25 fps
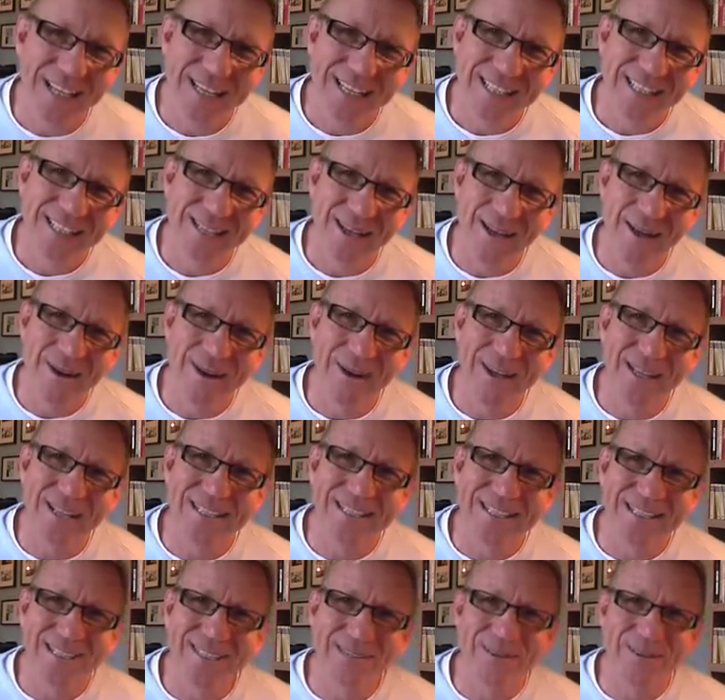So
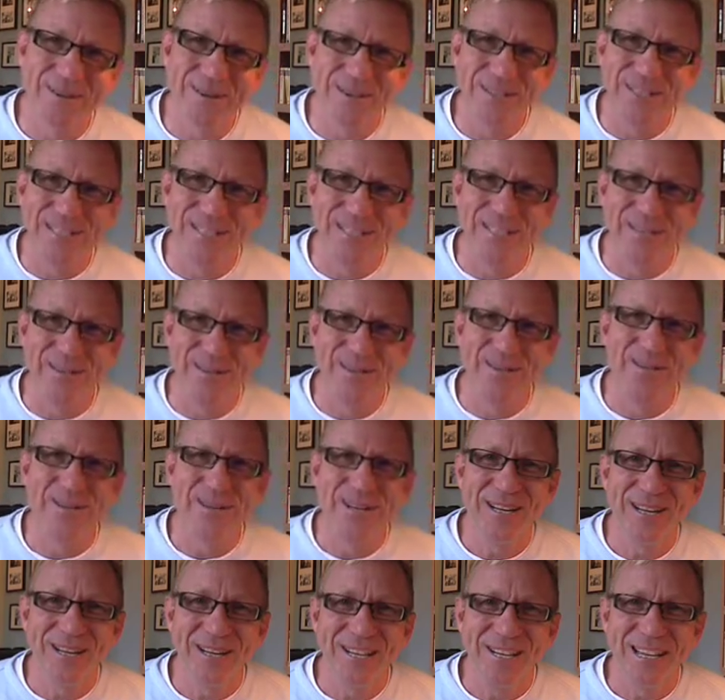I'll talk to you
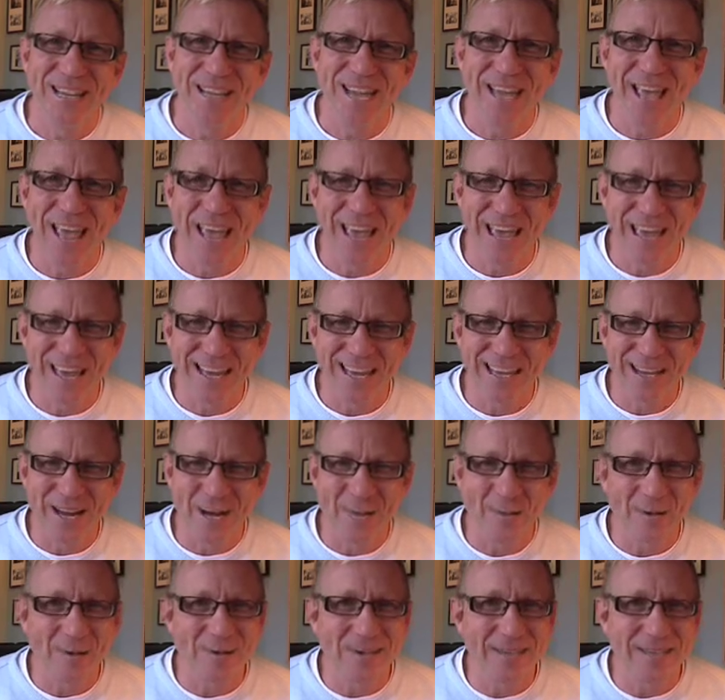soon and
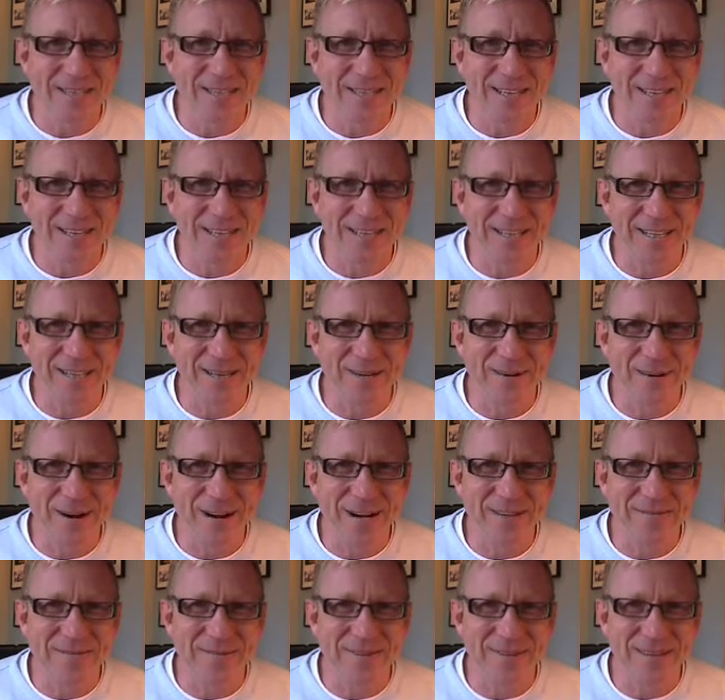hope everything's going to go
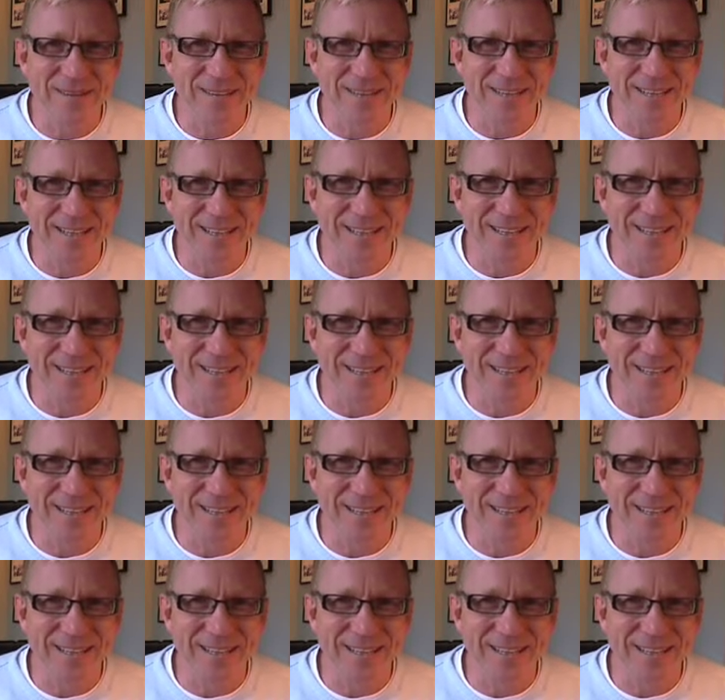great for you.